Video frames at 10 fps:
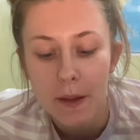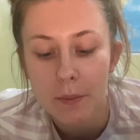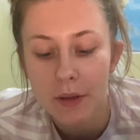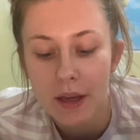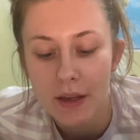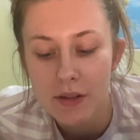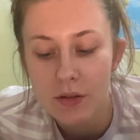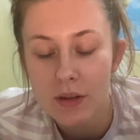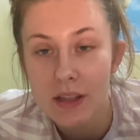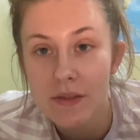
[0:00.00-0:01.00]
But yeah, so
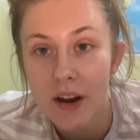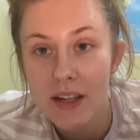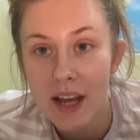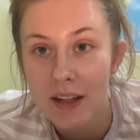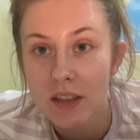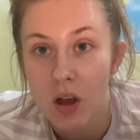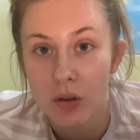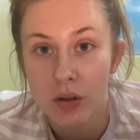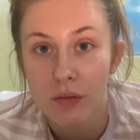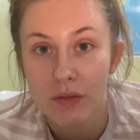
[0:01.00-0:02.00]
it's very tactile,
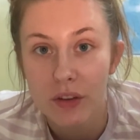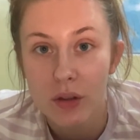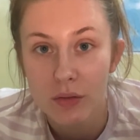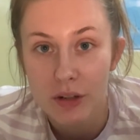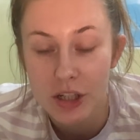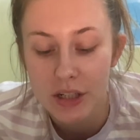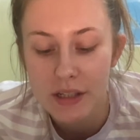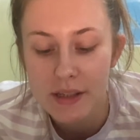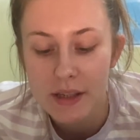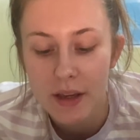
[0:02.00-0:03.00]
you can feel the
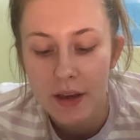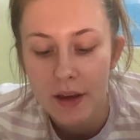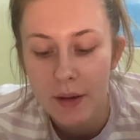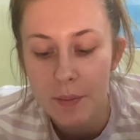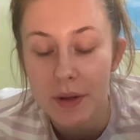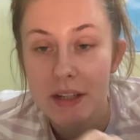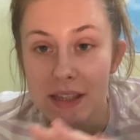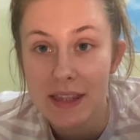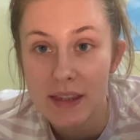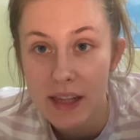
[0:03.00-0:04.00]
ridges, but
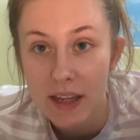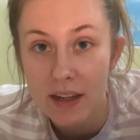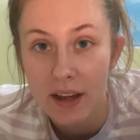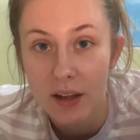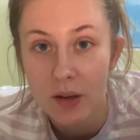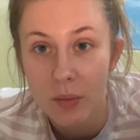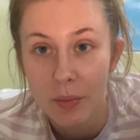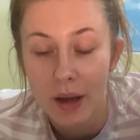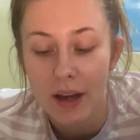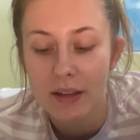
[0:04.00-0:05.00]
it's thin and
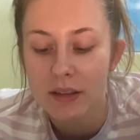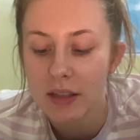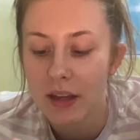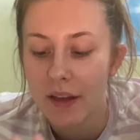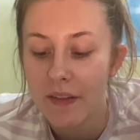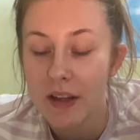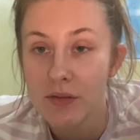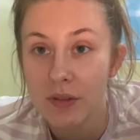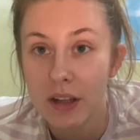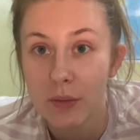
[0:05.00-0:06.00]
compact, and
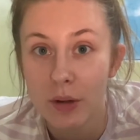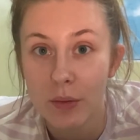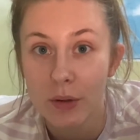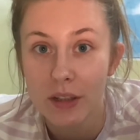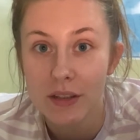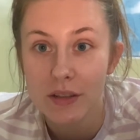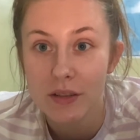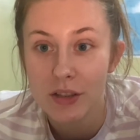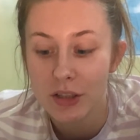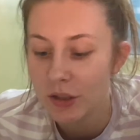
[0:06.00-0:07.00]
that's really what I wanted
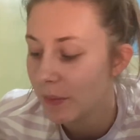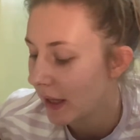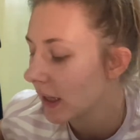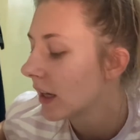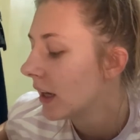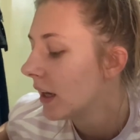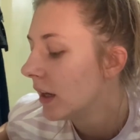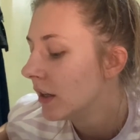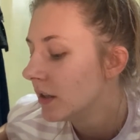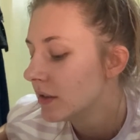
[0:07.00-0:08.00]
to make.
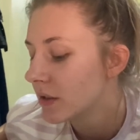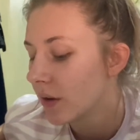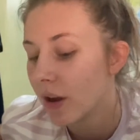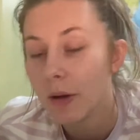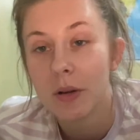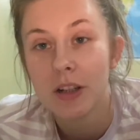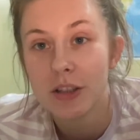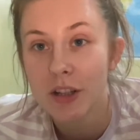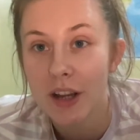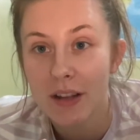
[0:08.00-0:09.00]
So I'm going to
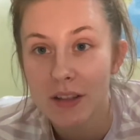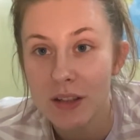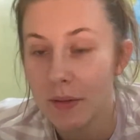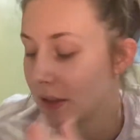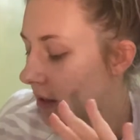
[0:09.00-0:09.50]
show you how to do it.